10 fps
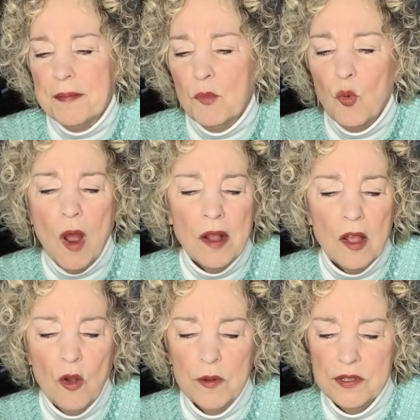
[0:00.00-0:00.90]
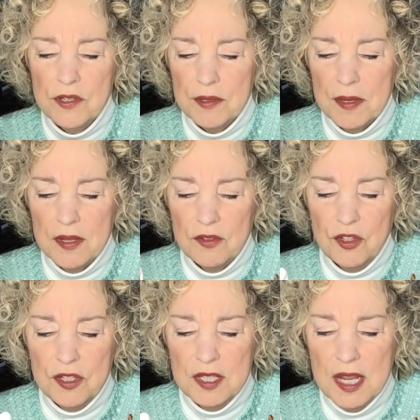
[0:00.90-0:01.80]
Morocco is it
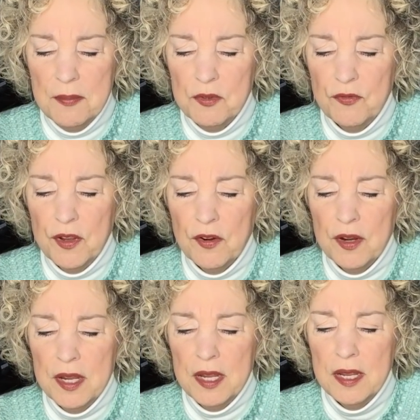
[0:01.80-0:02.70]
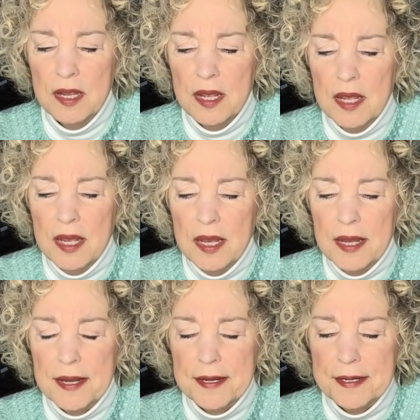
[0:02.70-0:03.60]
just seems very
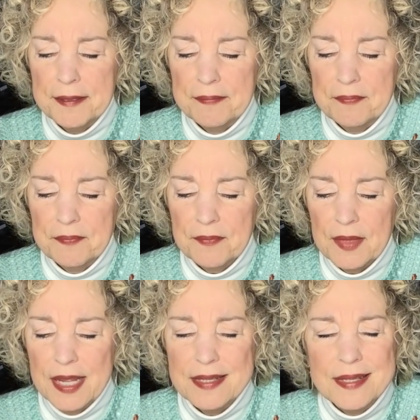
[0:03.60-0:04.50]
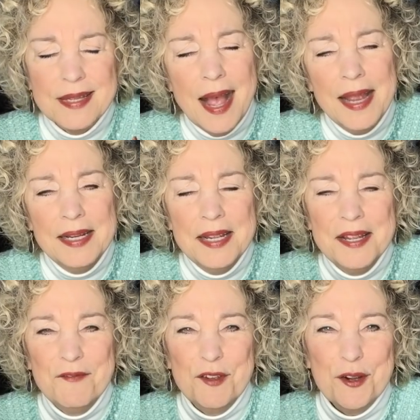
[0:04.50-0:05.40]
um,
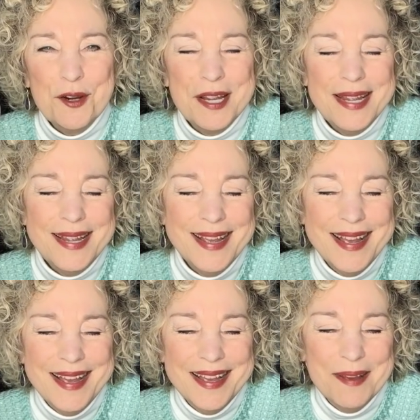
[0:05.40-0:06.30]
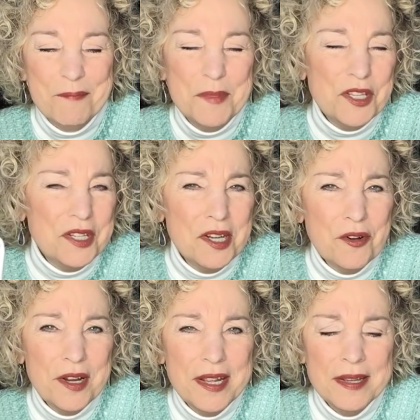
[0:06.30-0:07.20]
exciting, very
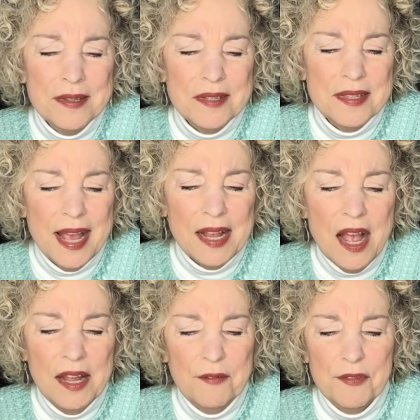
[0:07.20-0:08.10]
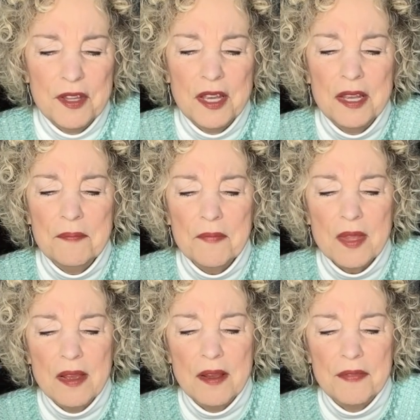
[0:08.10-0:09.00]
mysterious, that kind of thing.
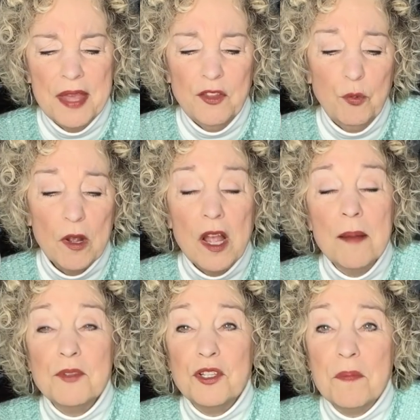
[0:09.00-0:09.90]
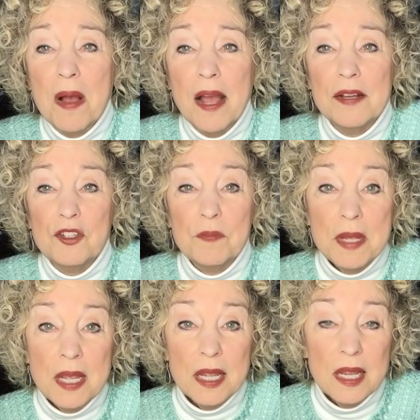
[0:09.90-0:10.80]
Uh, that's what comes to mind to
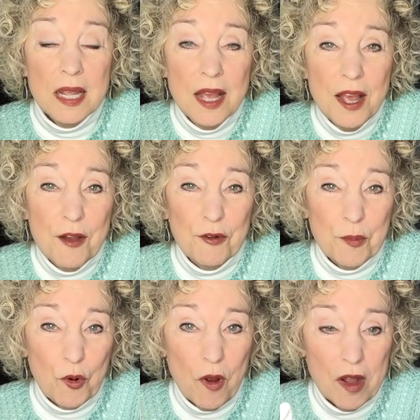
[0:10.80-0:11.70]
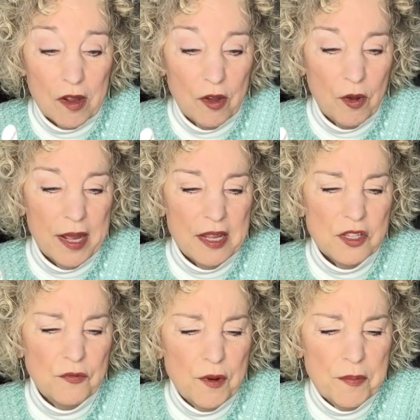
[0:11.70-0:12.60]
me from Morocco. I
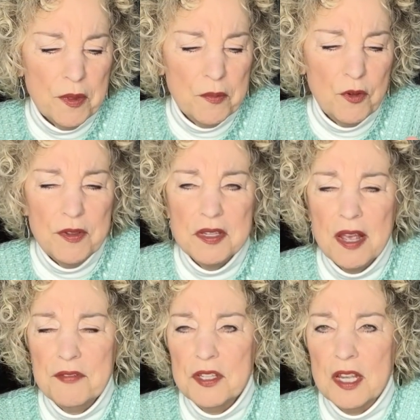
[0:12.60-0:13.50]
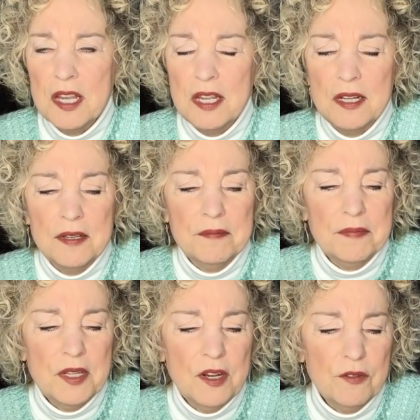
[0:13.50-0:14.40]
guess from the movies I've seen and
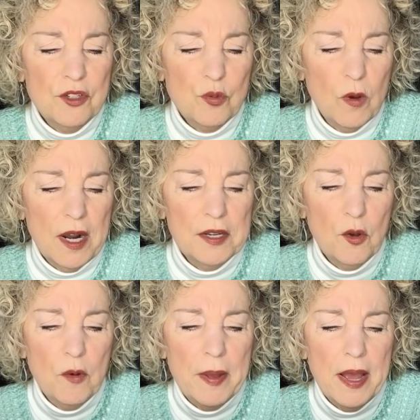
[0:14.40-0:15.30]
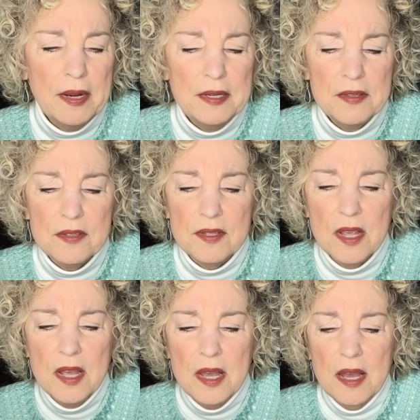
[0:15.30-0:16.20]
you know just what I know about it, it's
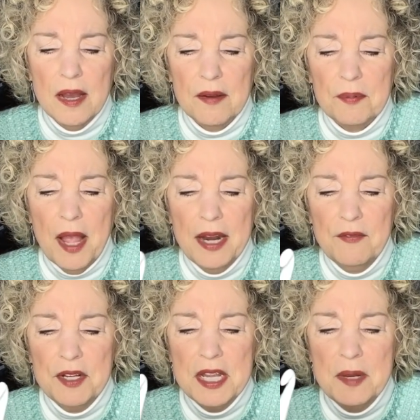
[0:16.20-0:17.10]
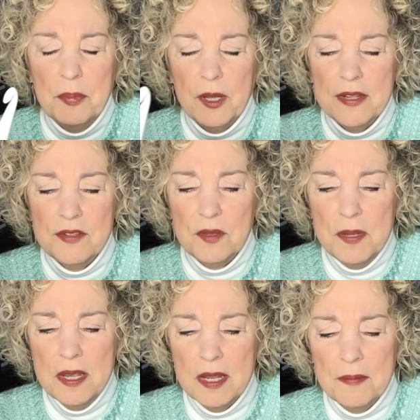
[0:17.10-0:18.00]
kind of a neat place to
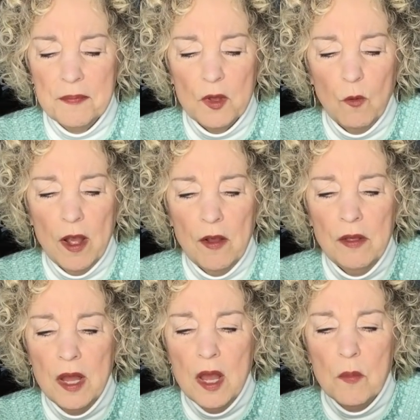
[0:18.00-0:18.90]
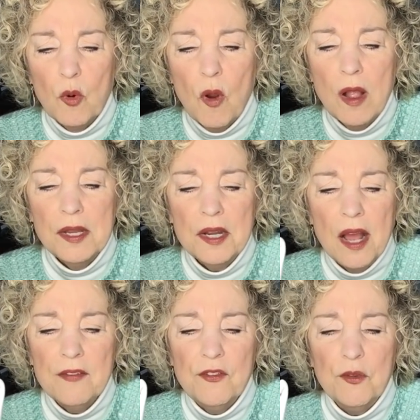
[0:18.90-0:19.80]
be. Well, Moroccan
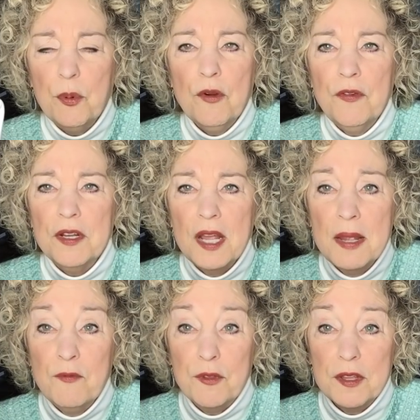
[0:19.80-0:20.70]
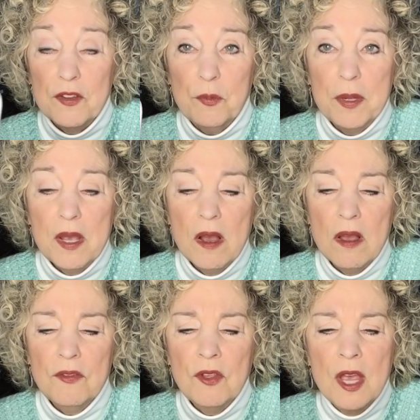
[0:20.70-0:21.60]
Nights is a perfect name for this
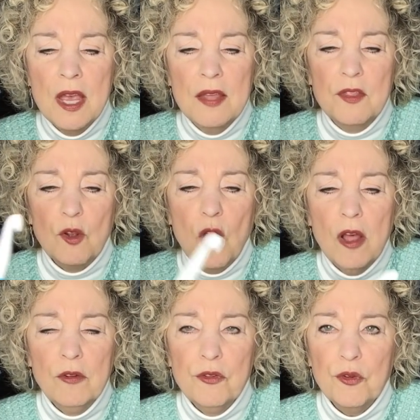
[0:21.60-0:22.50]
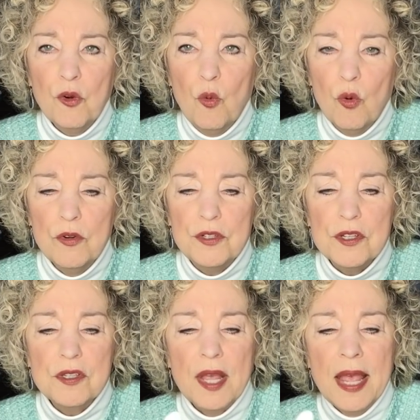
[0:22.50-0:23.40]
because the colors are
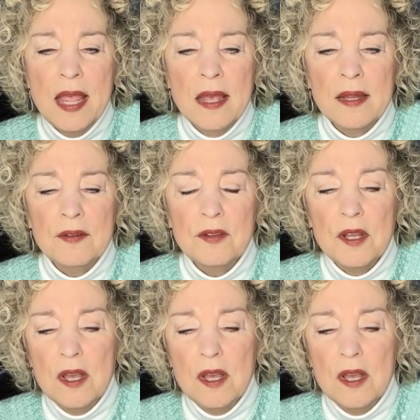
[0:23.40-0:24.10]
gorgeous and